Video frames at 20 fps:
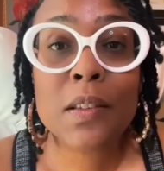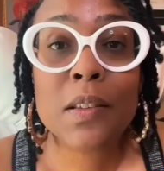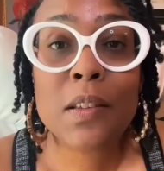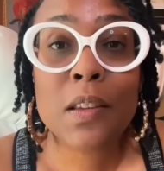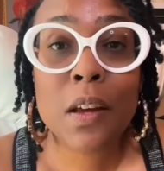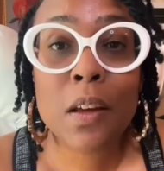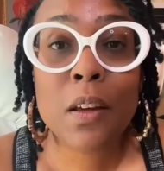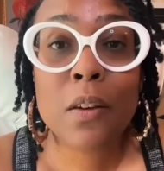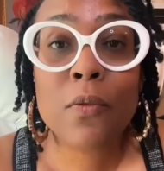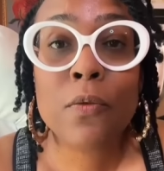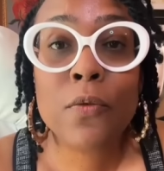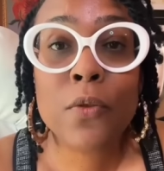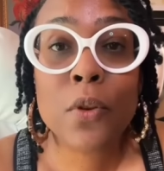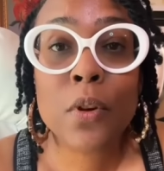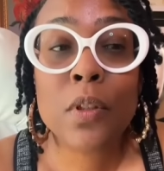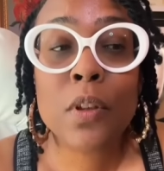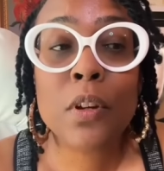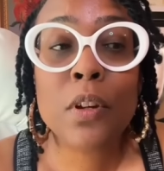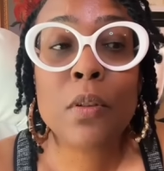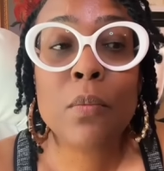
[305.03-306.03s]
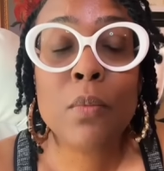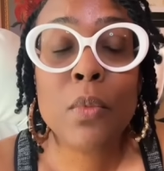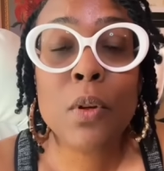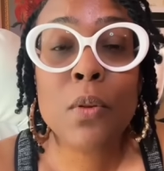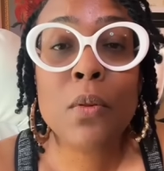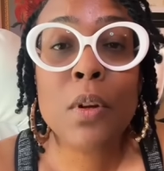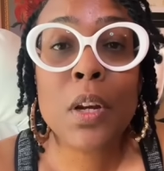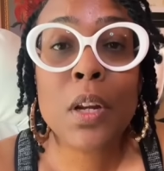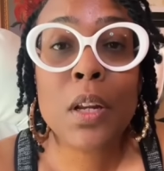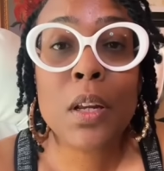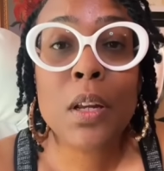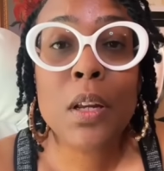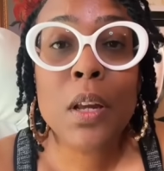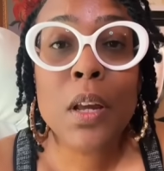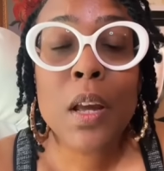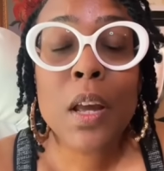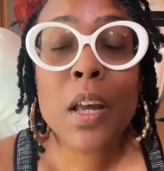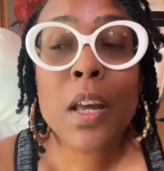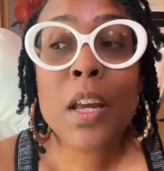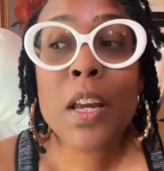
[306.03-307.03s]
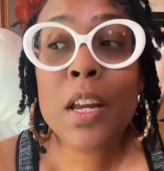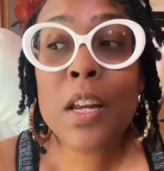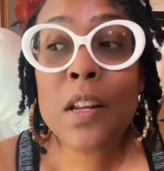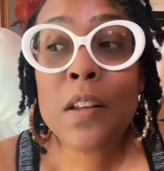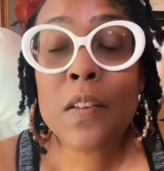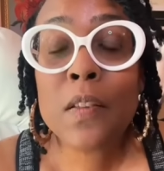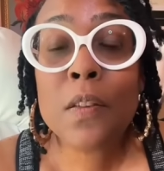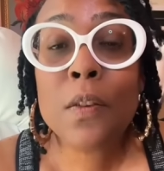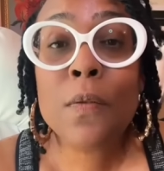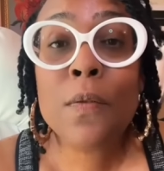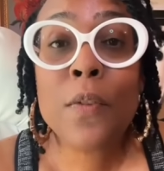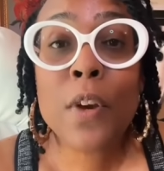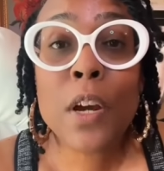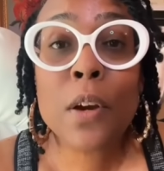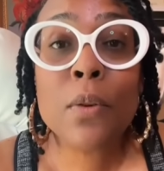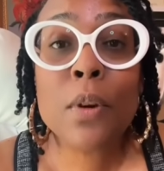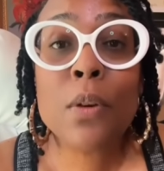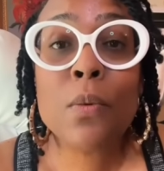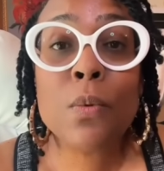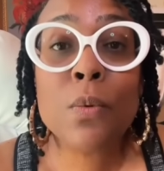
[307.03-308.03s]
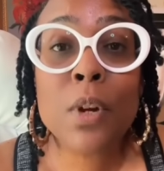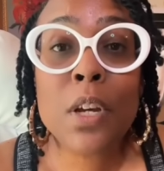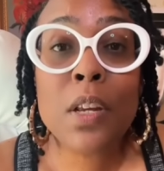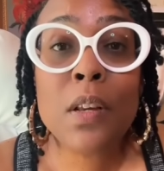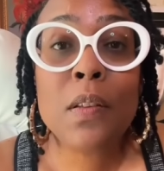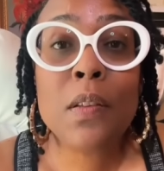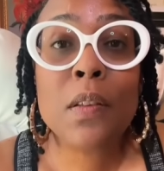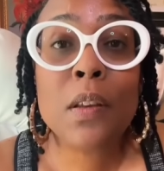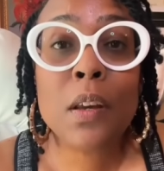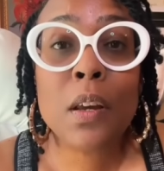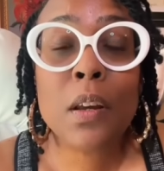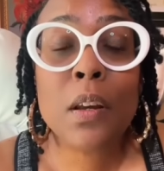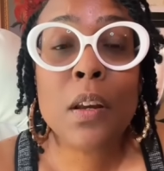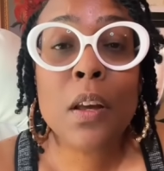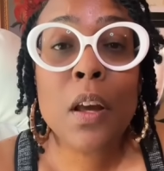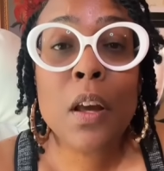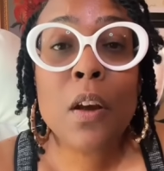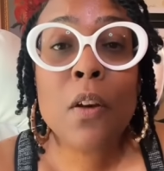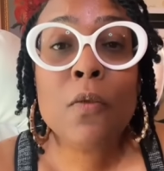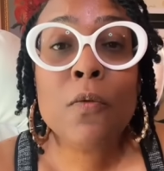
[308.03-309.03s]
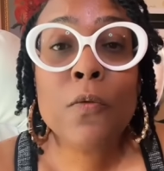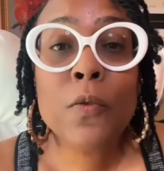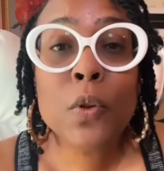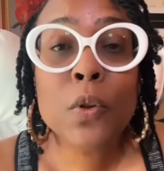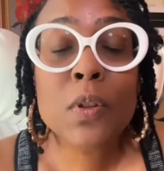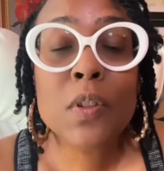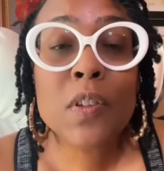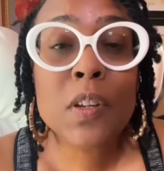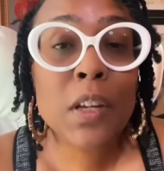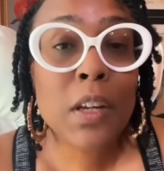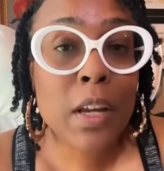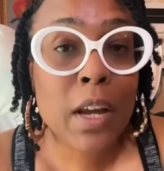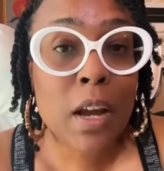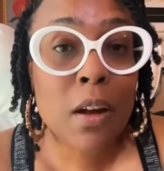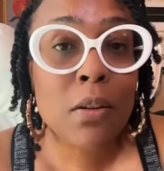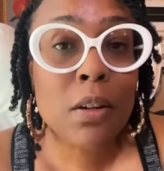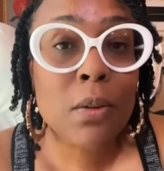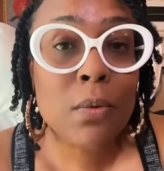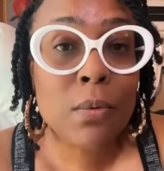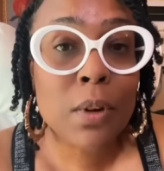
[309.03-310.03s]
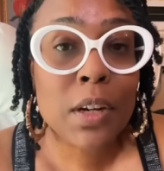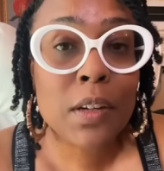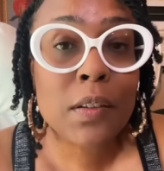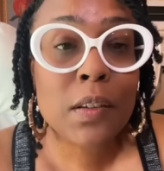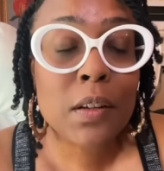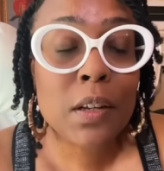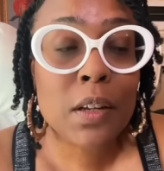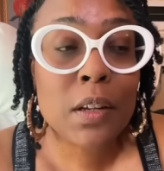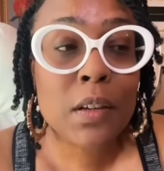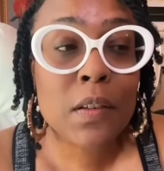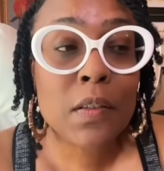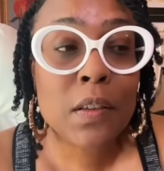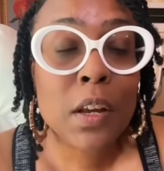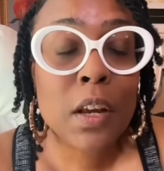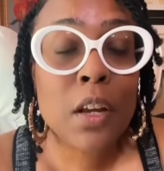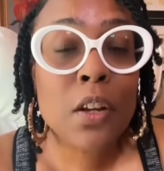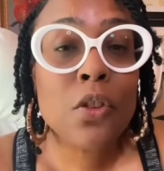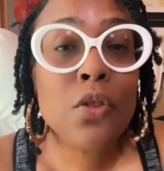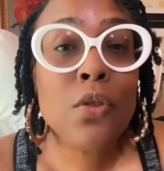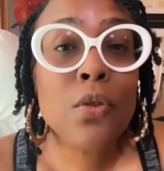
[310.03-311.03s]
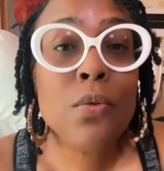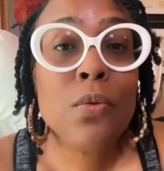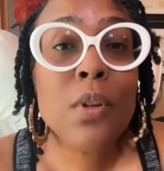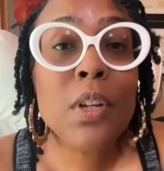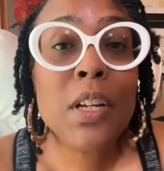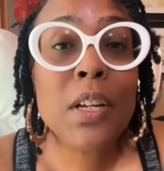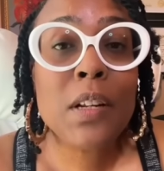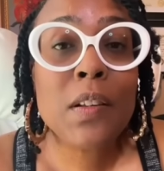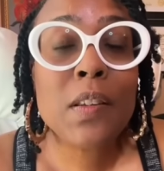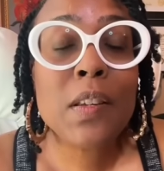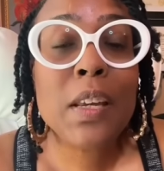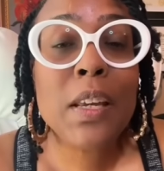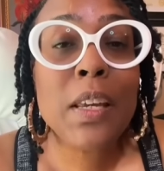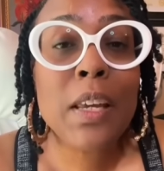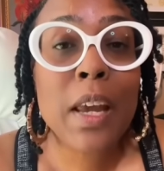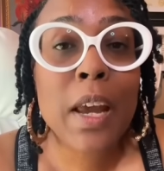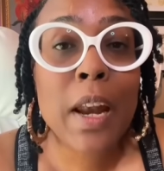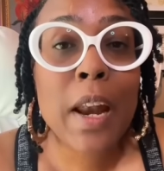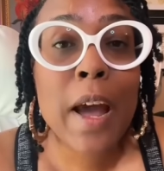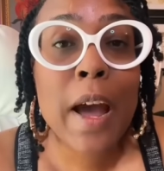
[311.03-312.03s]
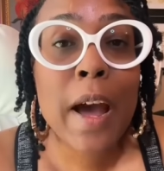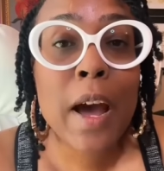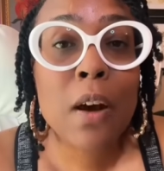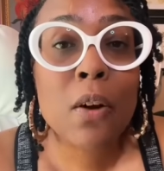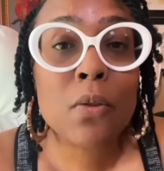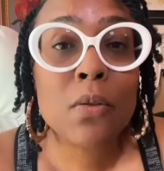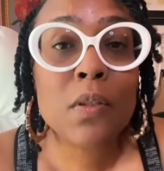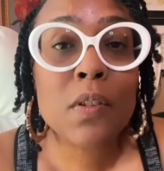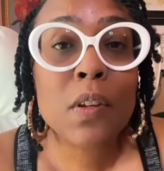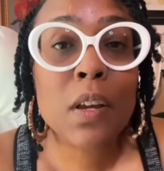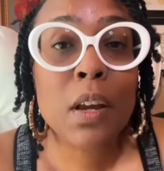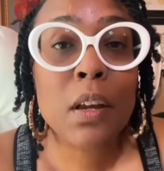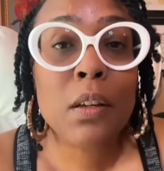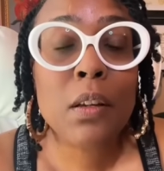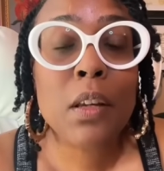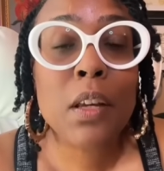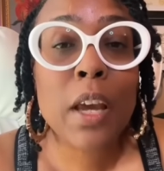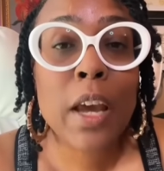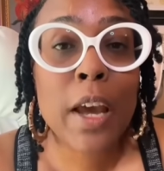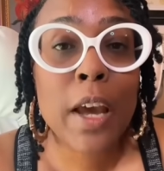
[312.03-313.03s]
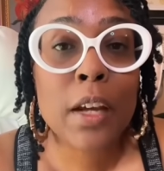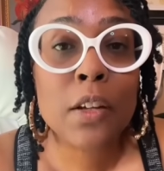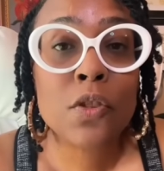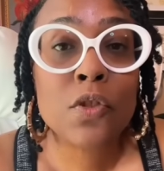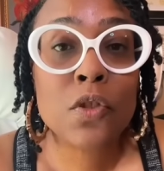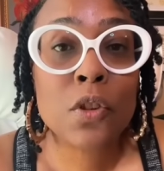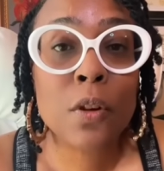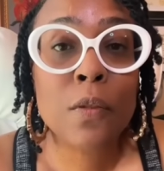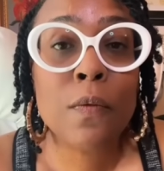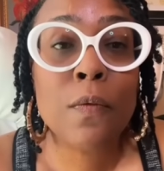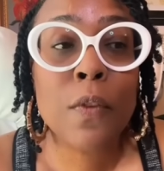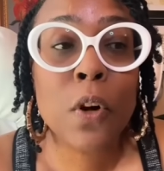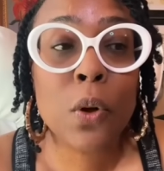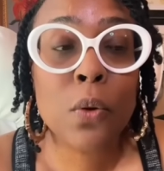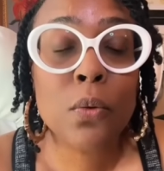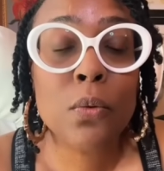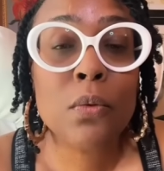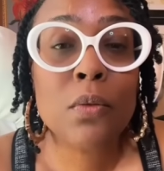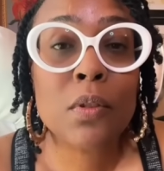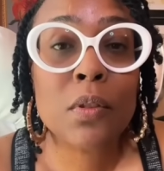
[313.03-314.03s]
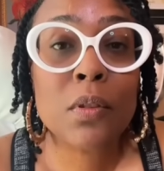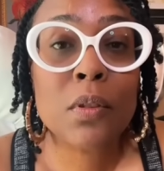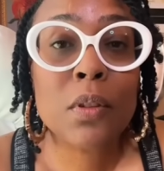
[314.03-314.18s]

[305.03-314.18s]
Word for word: done for the community, it is the very reason, Fulton County residents, you need to get out and cast your vote.